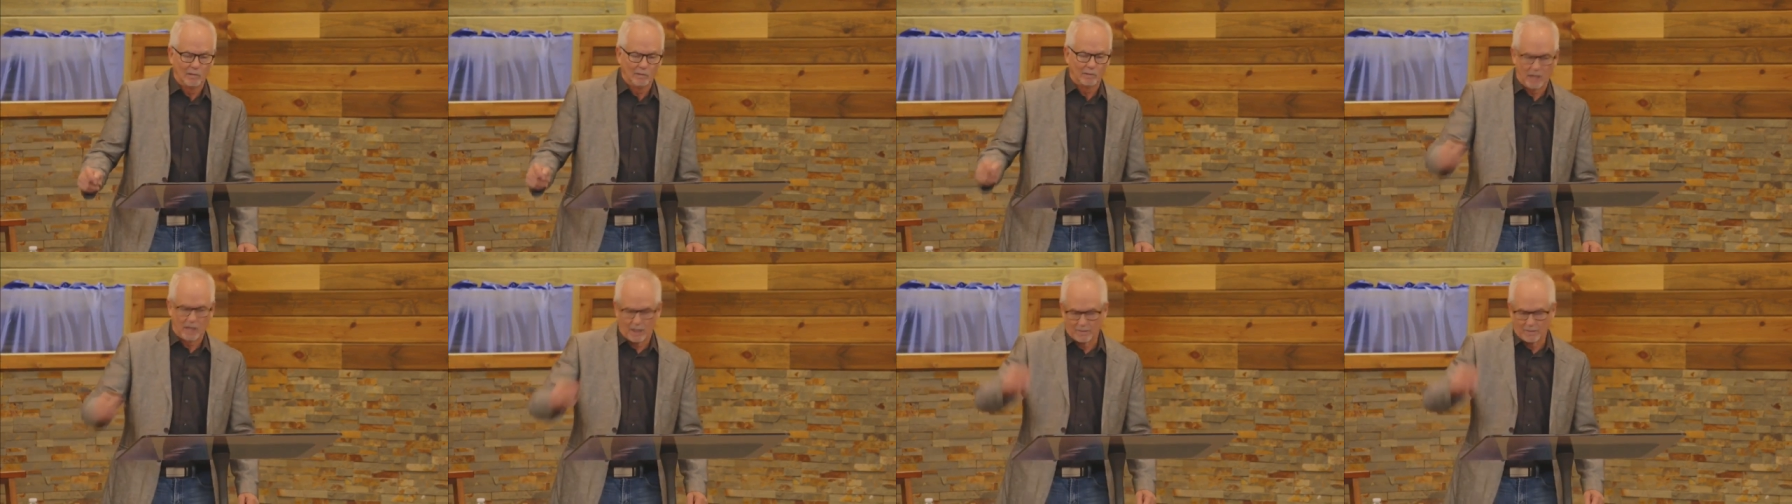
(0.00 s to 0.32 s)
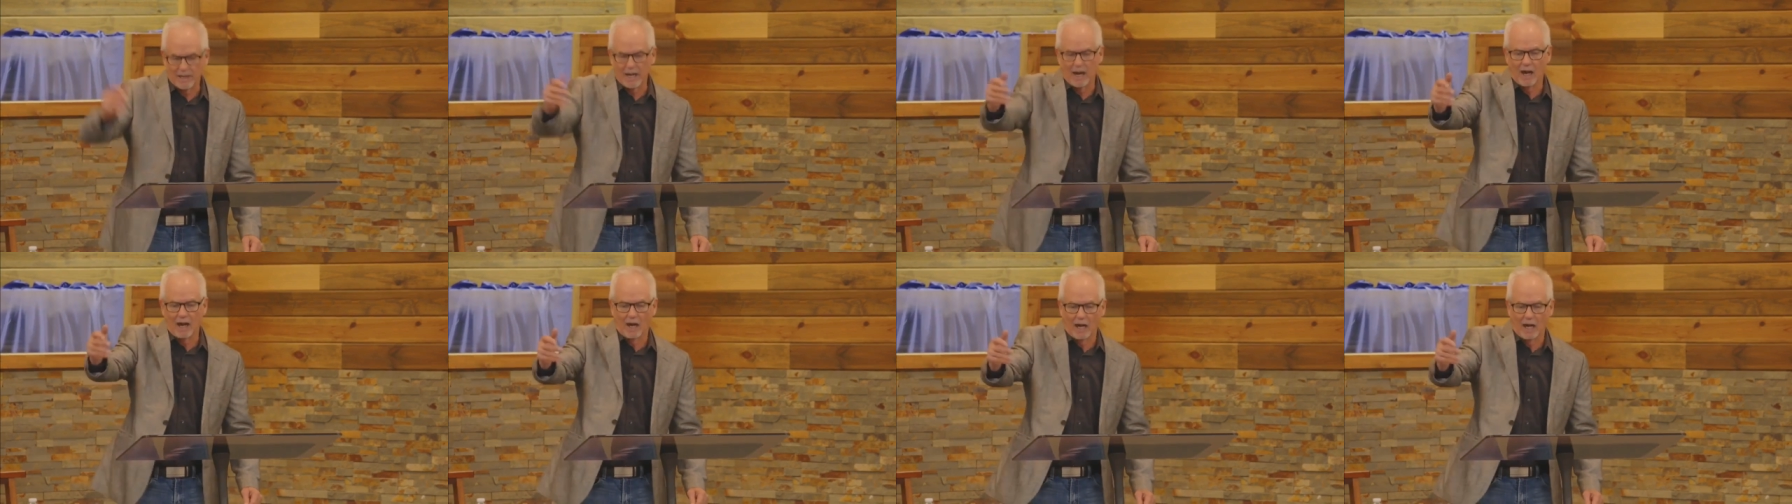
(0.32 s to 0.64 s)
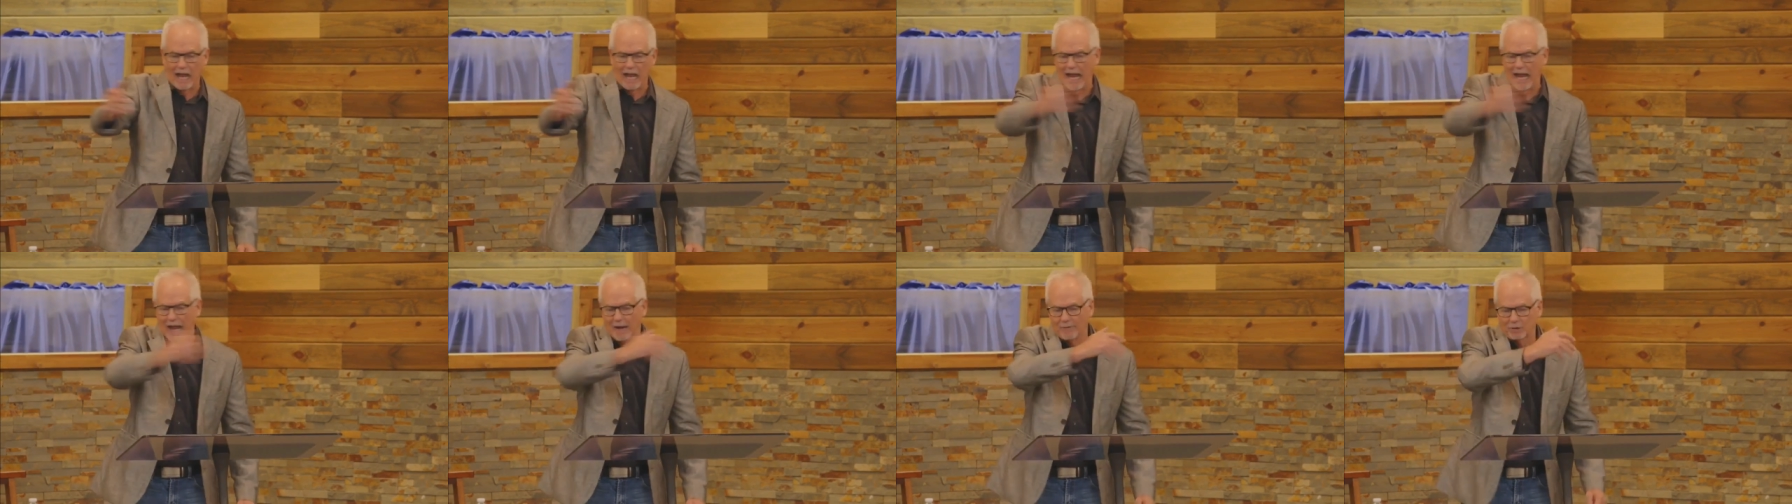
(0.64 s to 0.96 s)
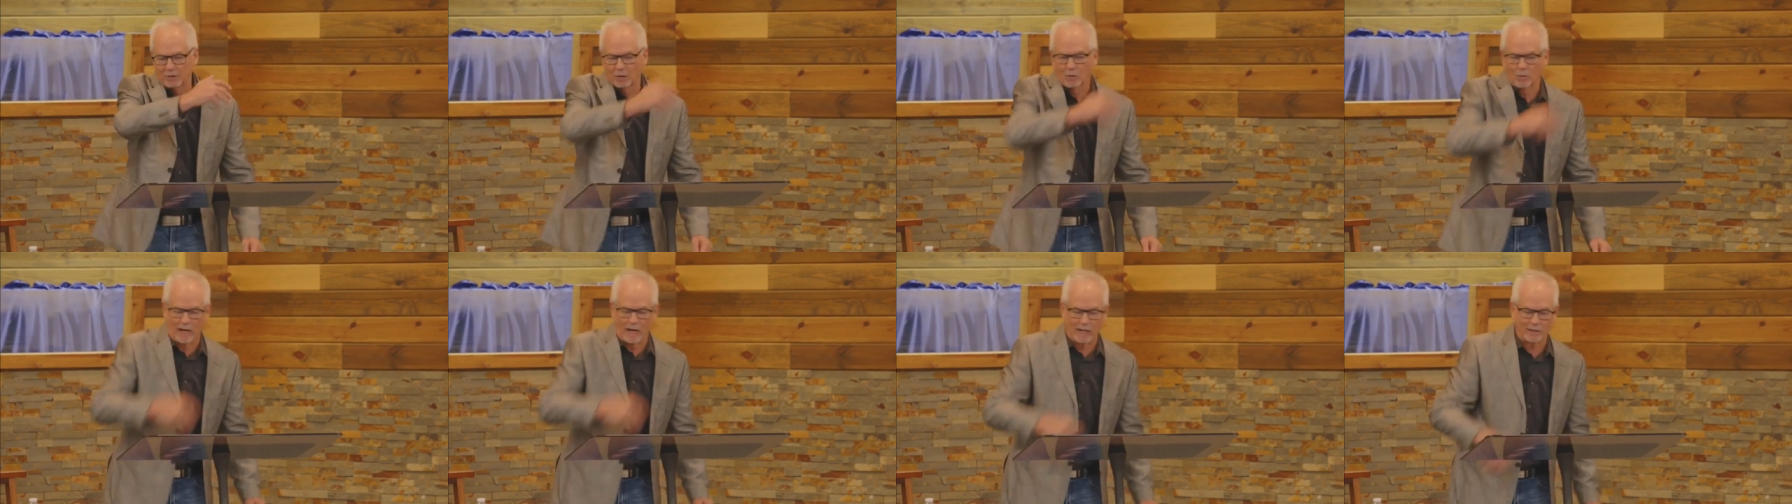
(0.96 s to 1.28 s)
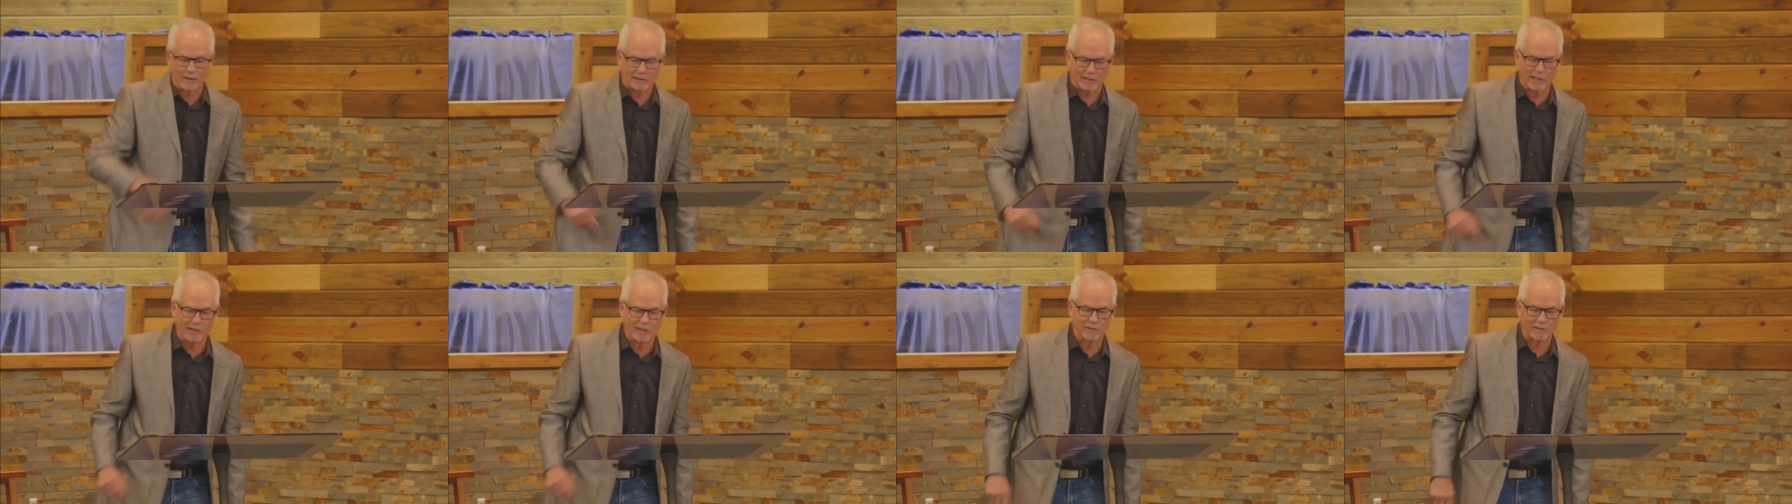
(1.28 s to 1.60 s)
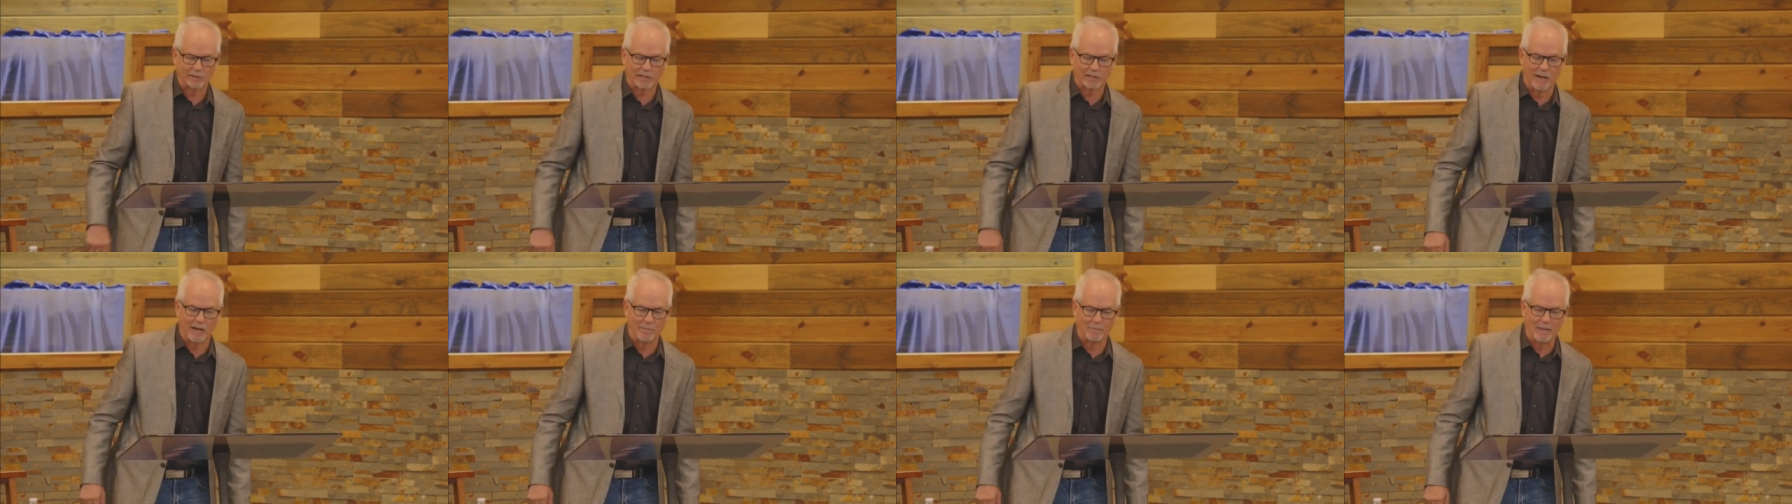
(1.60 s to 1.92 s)
giving their life to rescue
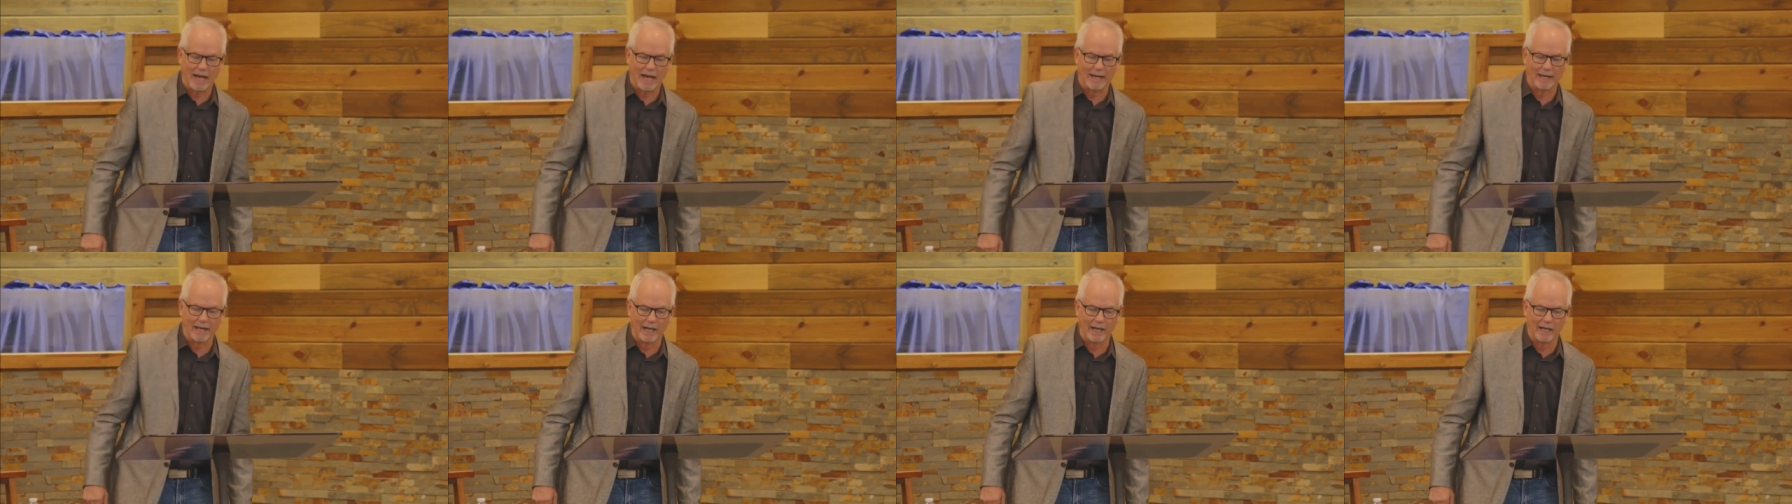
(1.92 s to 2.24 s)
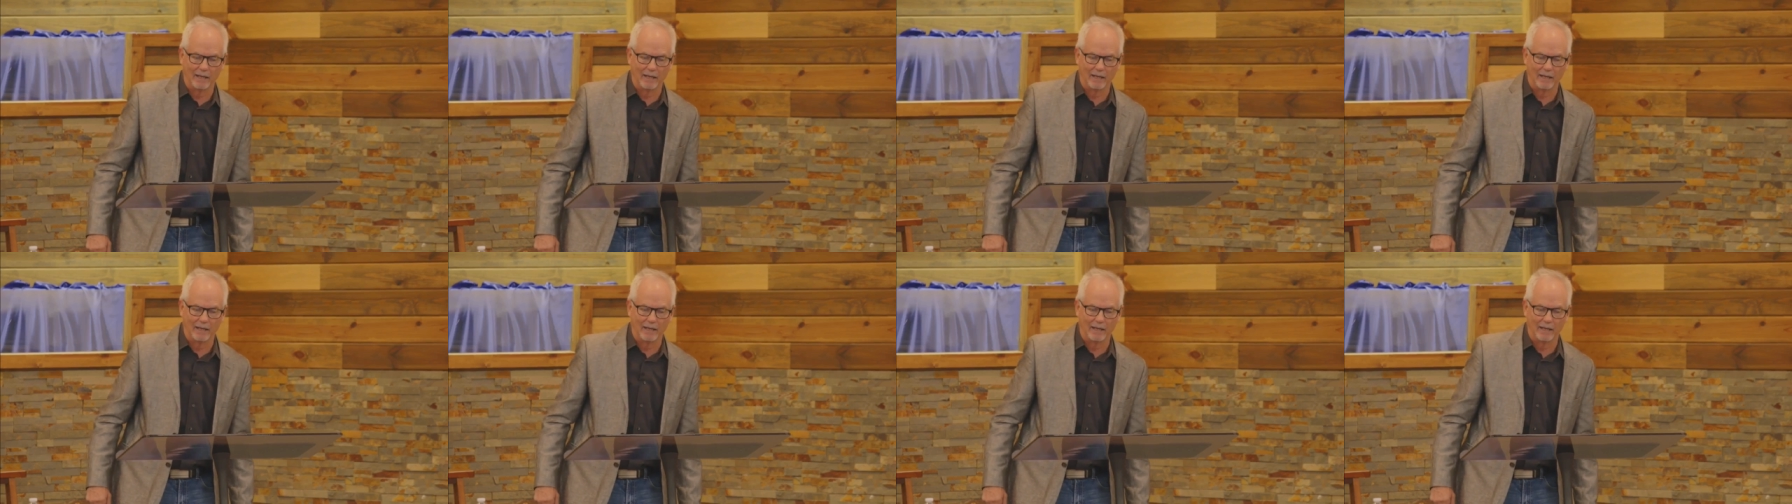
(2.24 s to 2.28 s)
somebody